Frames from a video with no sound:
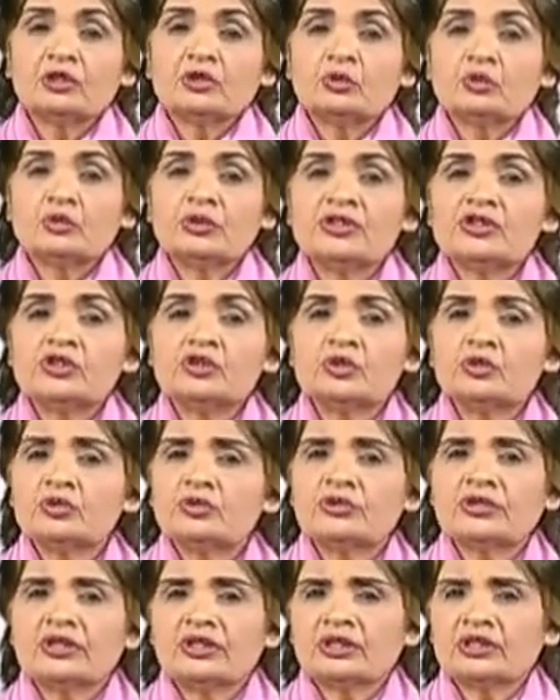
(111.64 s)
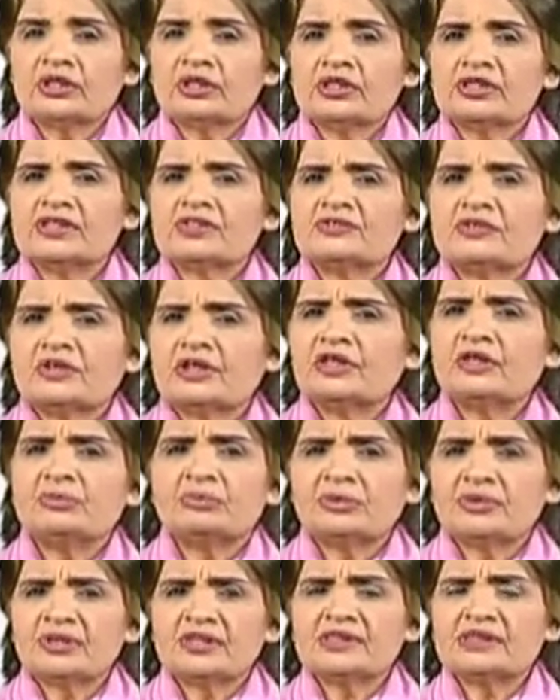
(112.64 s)
which you think is very
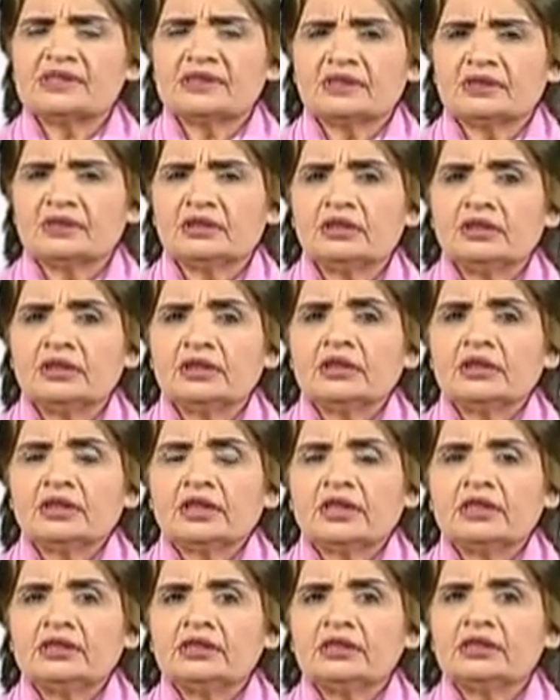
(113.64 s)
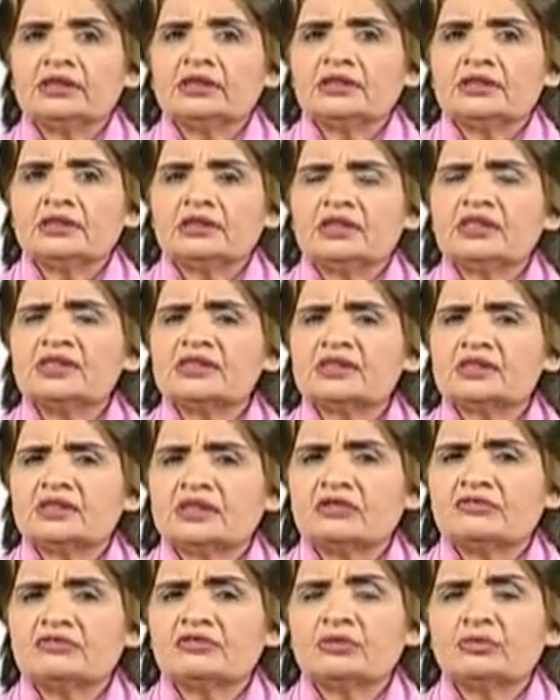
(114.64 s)
personal, and this
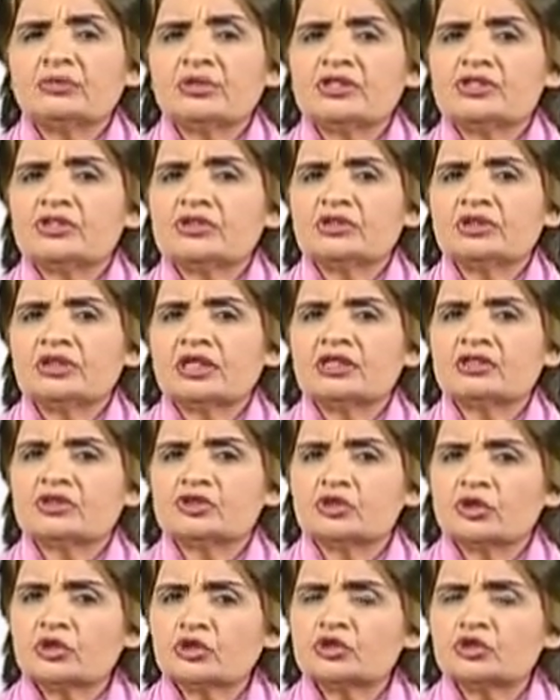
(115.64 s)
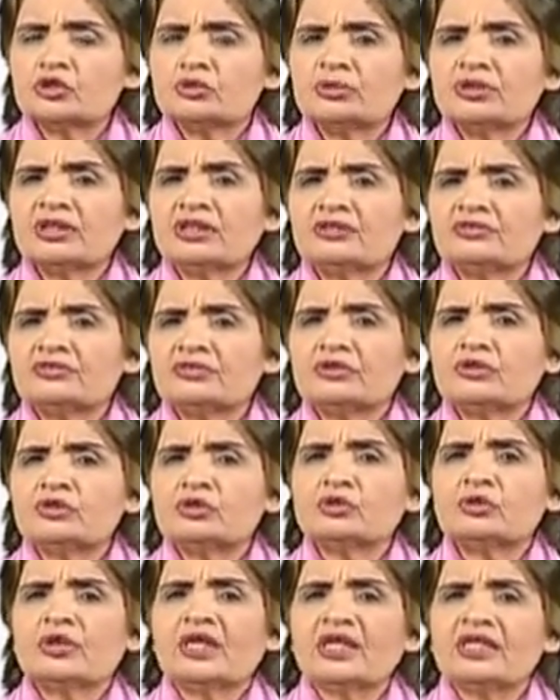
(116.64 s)
information has not to be given
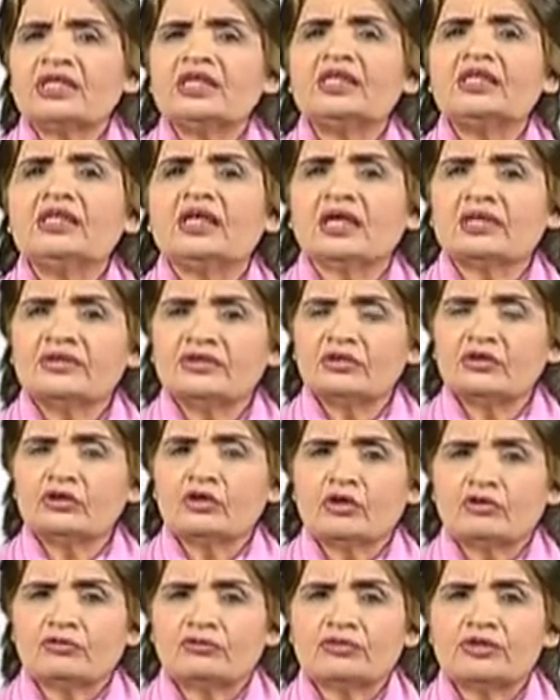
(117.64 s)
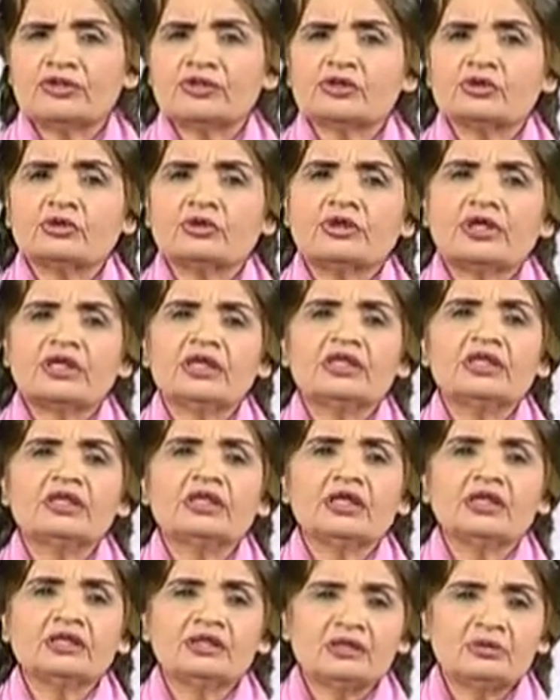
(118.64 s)
to any other office or any
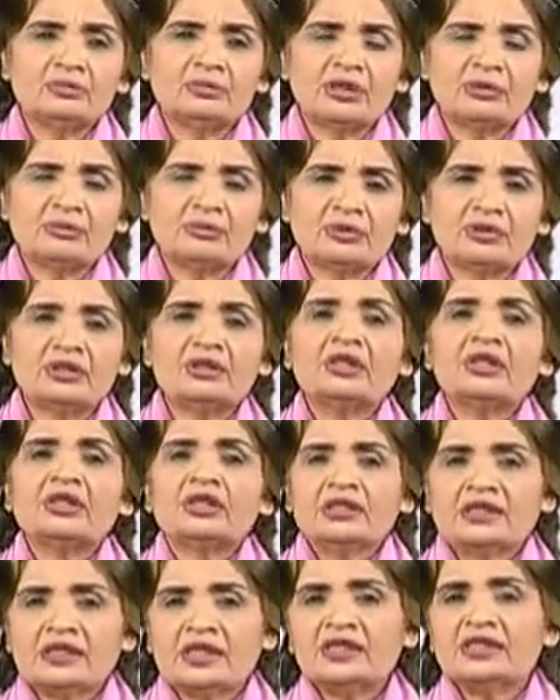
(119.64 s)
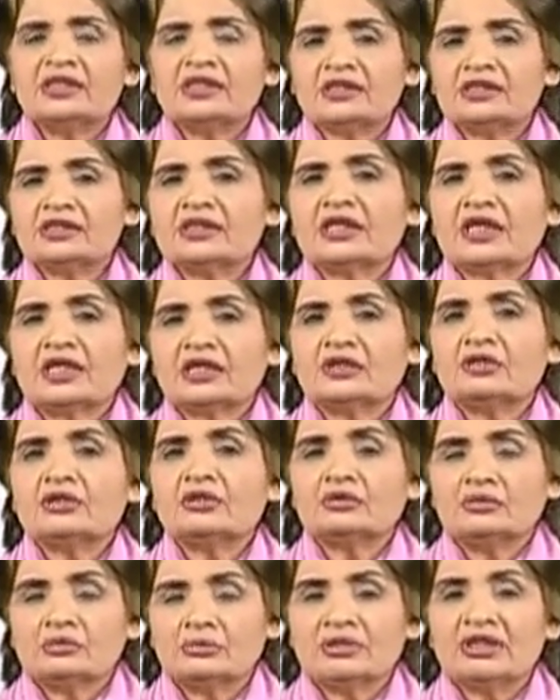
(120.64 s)
other member, then it can
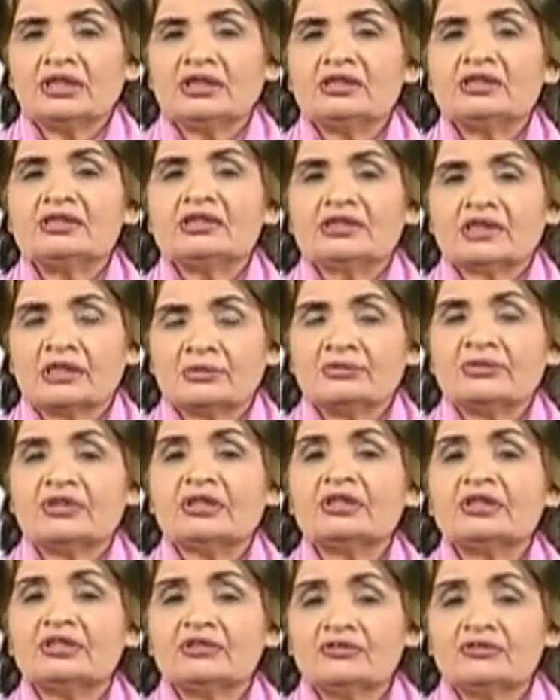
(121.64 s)
be something